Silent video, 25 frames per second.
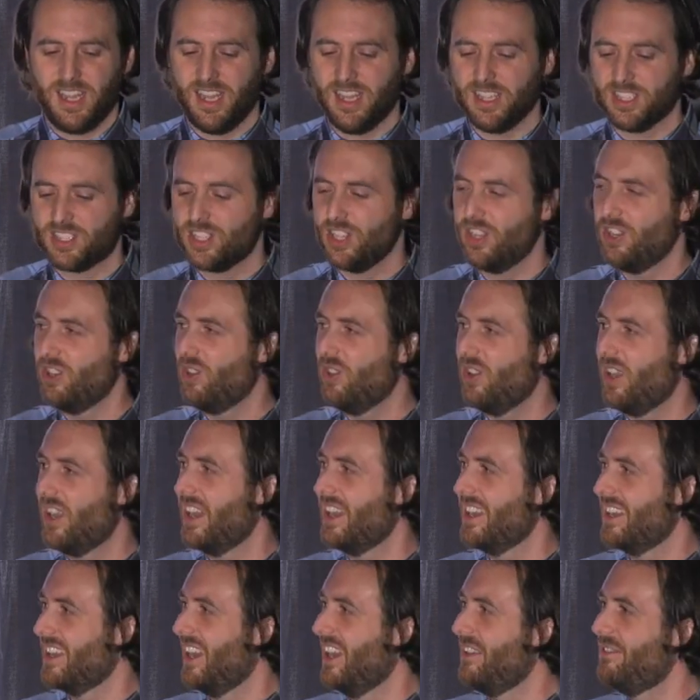And so
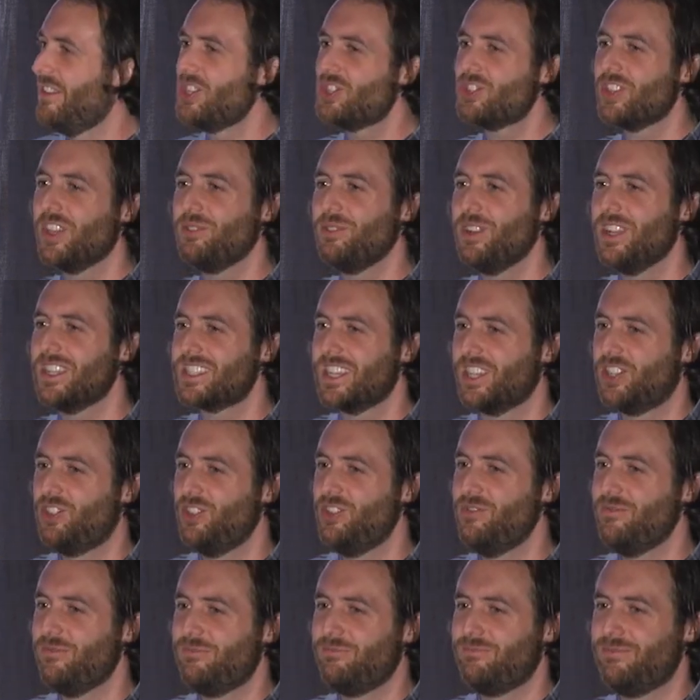eventually I realized I
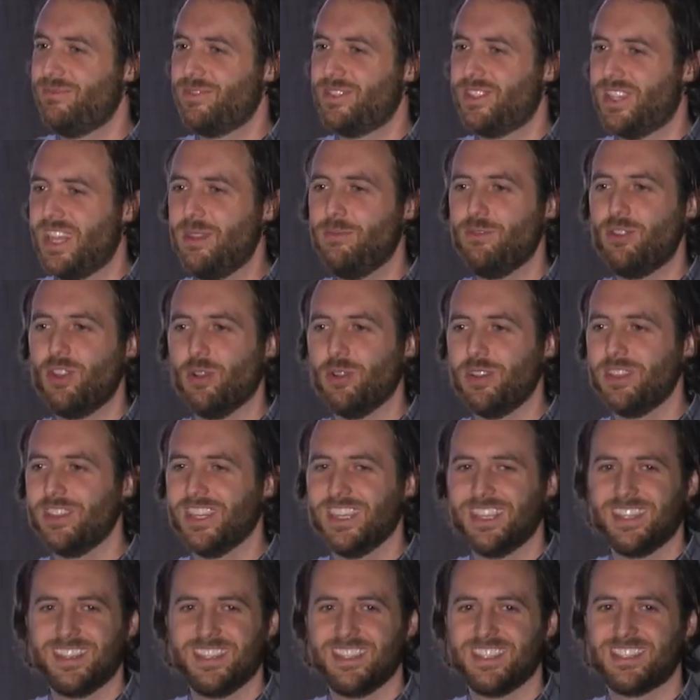couldn't keep going
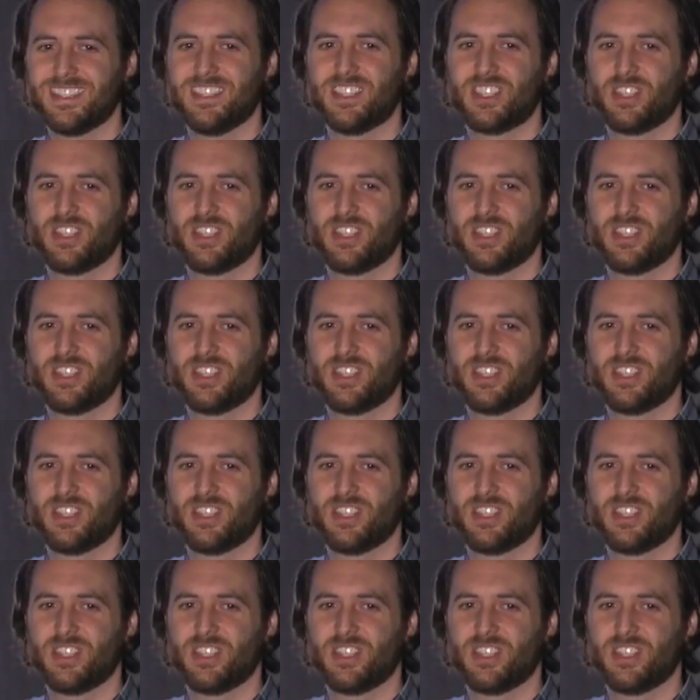like this.